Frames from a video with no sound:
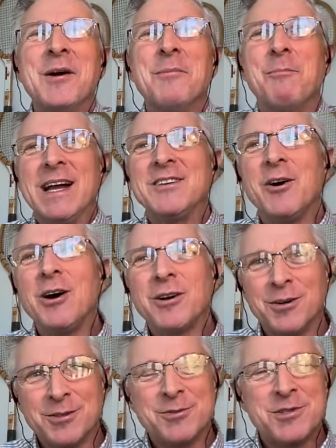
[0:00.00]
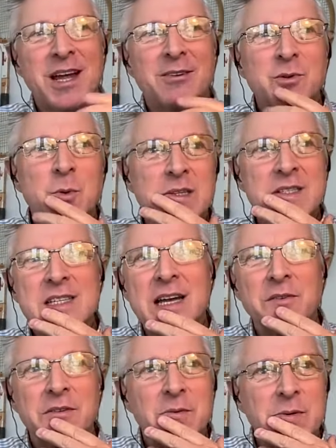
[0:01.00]
my daughter, who's now
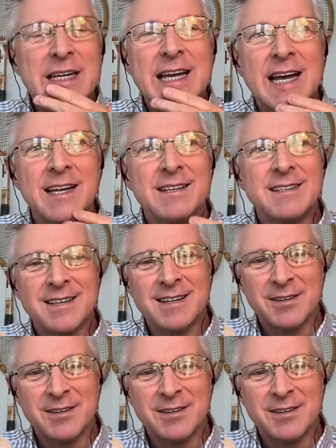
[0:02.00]
27, we had